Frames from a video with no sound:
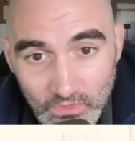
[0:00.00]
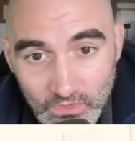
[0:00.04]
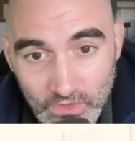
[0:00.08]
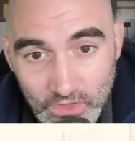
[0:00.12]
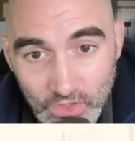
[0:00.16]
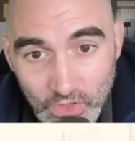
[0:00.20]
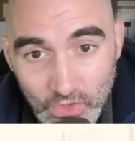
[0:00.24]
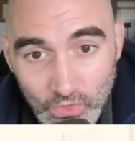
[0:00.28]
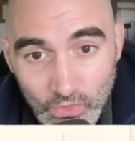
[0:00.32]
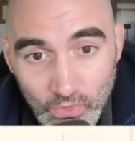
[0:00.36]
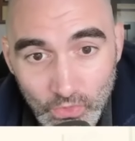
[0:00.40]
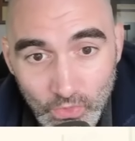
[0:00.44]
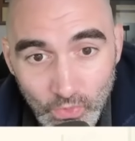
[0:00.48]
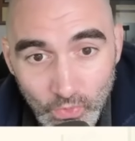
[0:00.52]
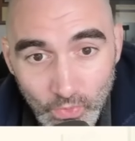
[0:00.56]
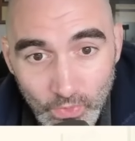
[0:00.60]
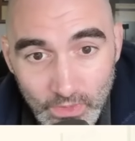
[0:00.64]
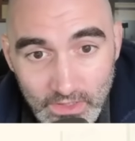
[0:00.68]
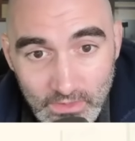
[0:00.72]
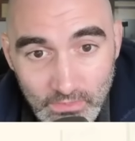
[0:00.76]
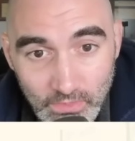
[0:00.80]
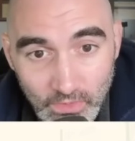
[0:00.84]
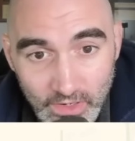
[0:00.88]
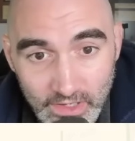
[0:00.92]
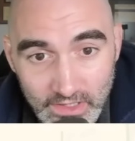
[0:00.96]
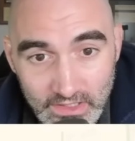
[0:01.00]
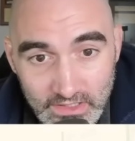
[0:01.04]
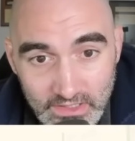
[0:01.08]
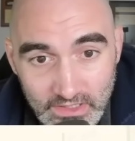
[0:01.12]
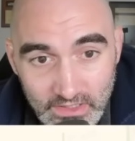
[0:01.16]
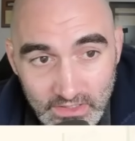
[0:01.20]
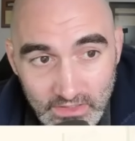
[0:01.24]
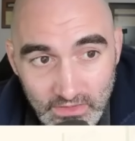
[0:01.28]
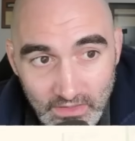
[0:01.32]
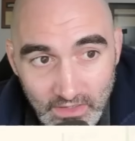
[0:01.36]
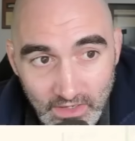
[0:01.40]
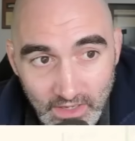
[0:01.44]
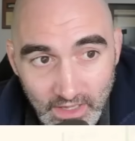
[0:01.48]
two windbreaks
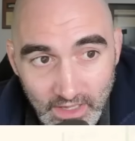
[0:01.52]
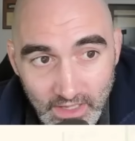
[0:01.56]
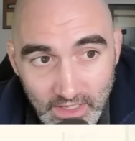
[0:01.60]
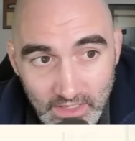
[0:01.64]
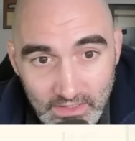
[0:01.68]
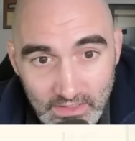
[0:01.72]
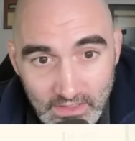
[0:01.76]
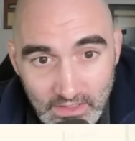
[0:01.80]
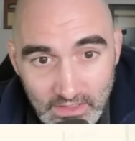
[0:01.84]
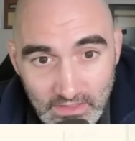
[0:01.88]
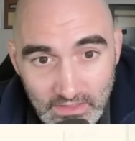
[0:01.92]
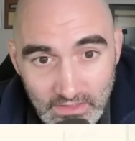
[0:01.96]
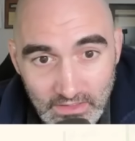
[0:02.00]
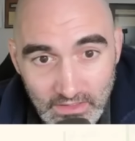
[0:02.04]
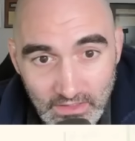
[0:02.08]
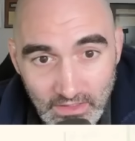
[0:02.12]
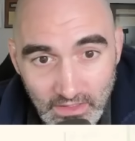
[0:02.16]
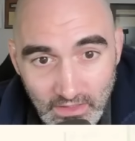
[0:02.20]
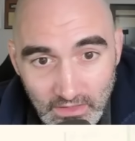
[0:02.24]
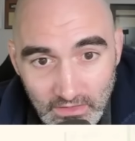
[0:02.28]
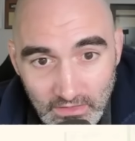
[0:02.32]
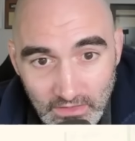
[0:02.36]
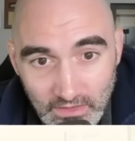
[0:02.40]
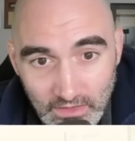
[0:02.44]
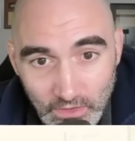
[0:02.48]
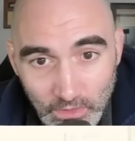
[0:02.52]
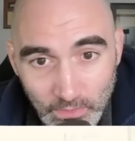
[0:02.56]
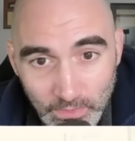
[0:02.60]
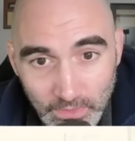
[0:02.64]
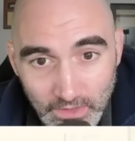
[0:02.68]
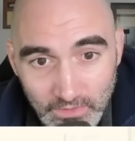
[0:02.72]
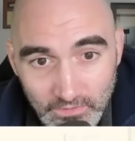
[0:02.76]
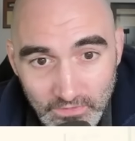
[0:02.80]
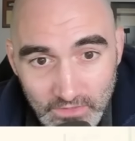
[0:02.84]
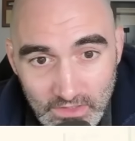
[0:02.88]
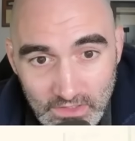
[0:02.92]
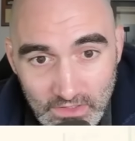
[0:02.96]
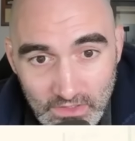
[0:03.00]
here, and a little bit
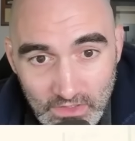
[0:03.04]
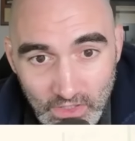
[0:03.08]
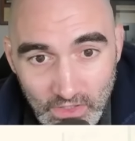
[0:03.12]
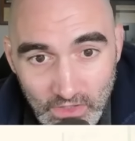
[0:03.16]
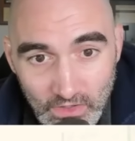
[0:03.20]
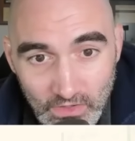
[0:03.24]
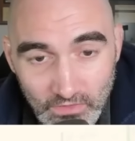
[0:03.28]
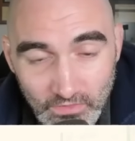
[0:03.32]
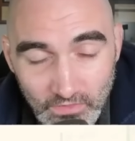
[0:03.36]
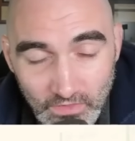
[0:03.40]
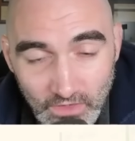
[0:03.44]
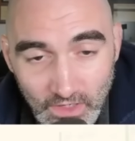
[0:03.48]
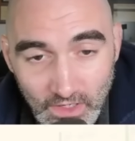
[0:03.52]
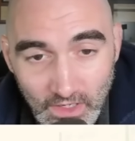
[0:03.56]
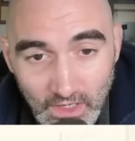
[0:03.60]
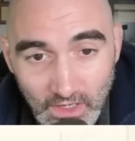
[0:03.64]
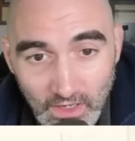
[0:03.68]
of this turf